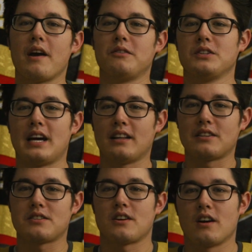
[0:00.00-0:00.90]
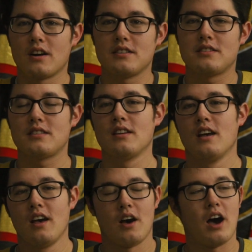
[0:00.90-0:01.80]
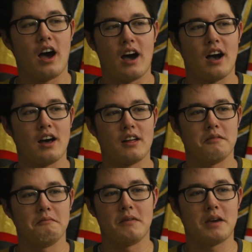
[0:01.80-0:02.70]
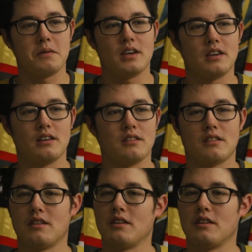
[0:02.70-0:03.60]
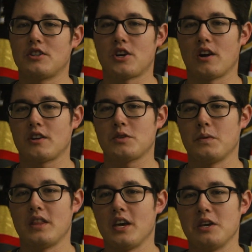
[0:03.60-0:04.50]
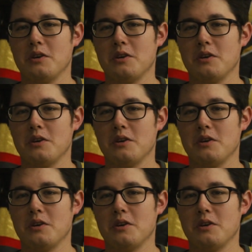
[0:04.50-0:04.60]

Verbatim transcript: rival Dallas Stars. Uh, maybe the Sharks, when they